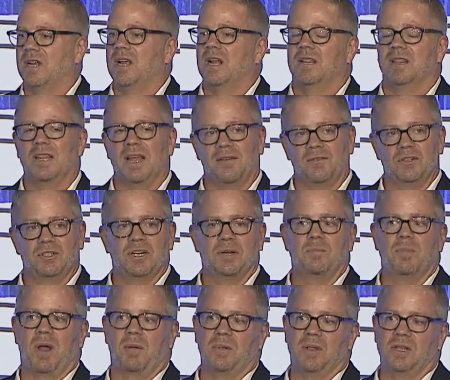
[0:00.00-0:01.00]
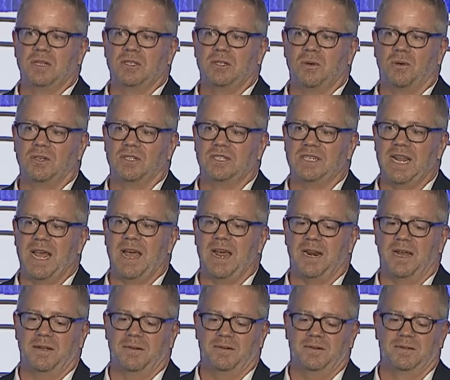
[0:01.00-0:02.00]
leveraging publicly sourced data.
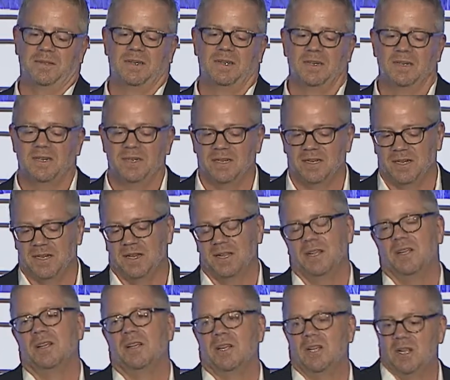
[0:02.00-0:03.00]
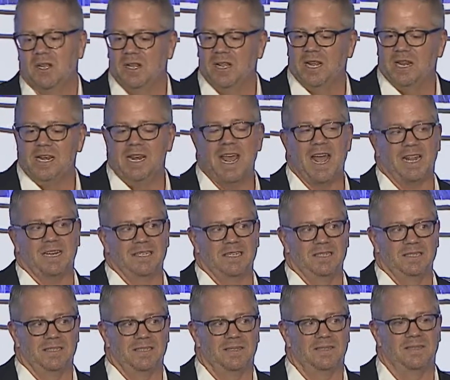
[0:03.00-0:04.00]
Next,
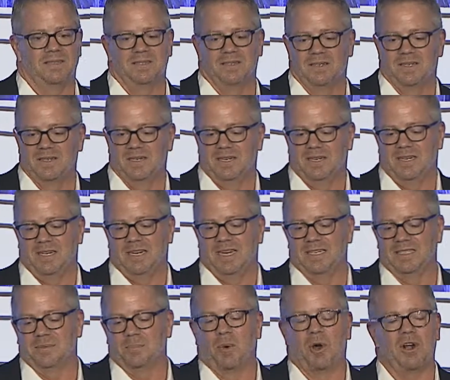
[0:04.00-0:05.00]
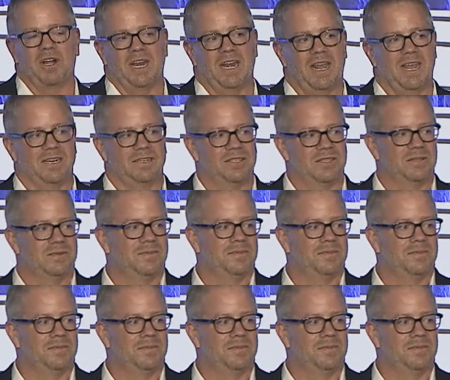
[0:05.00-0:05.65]
it's Market Edge.